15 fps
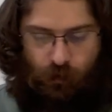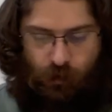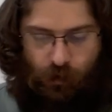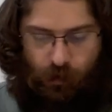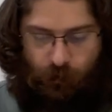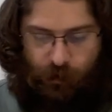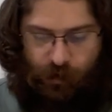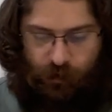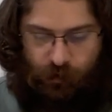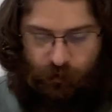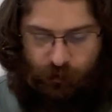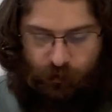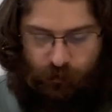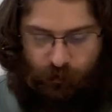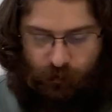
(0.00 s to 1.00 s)
Oh man,
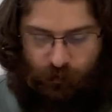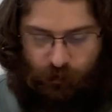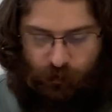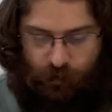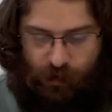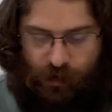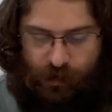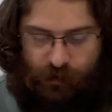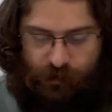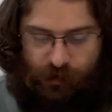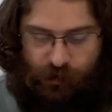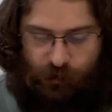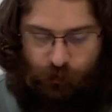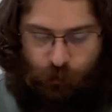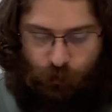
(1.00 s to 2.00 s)
the
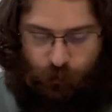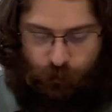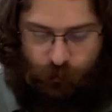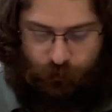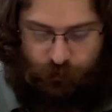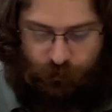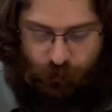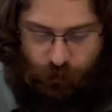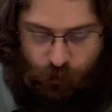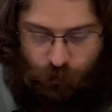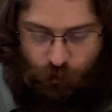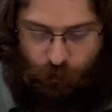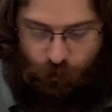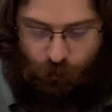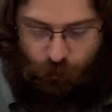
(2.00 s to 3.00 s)
inside corners are
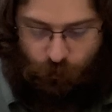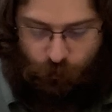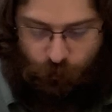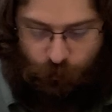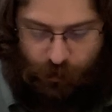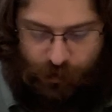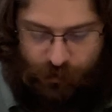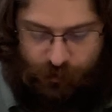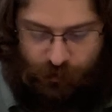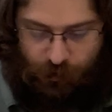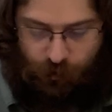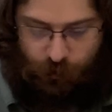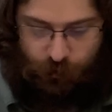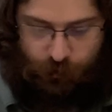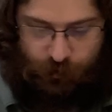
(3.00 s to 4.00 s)
always the
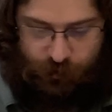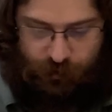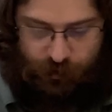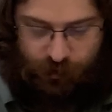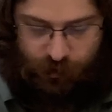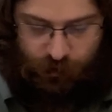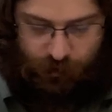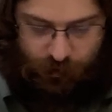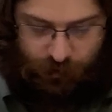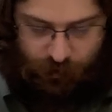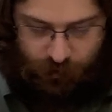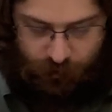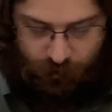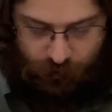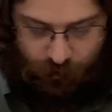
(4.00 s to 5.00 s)
hardest to
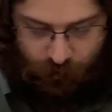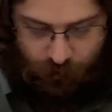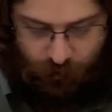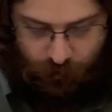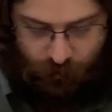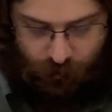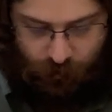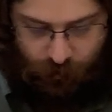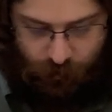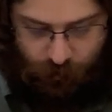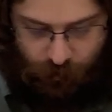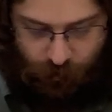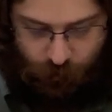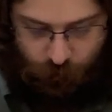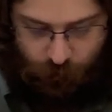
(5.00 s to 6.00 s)

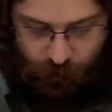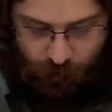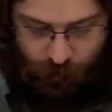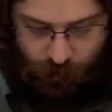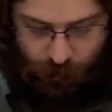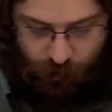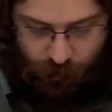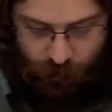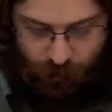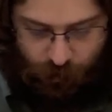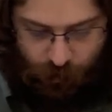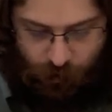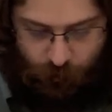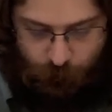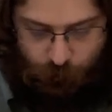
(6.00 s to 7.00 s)
cut. Okay,
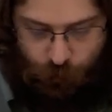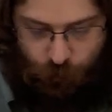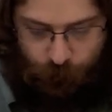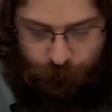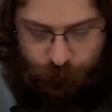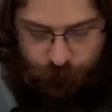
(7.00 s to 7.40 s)
boom.